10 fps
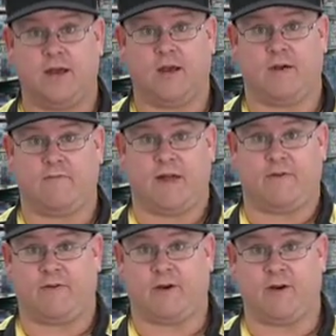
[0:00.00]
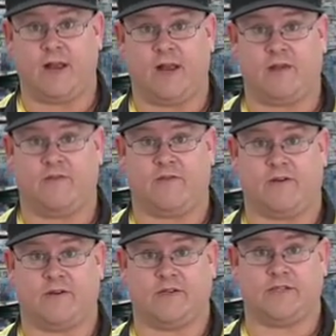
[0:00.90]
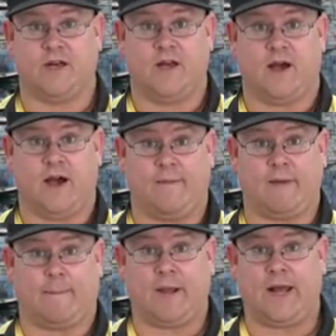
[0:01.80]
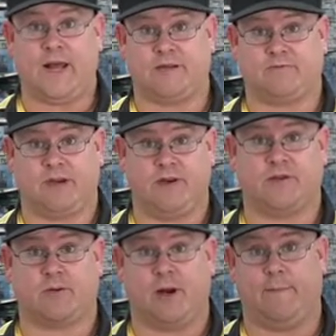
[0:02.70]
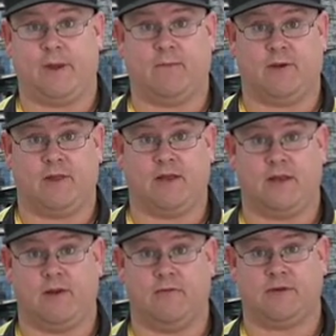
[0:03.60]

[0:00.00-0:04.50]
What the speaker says: that I've heard is the play has reduced quite a bit with it too.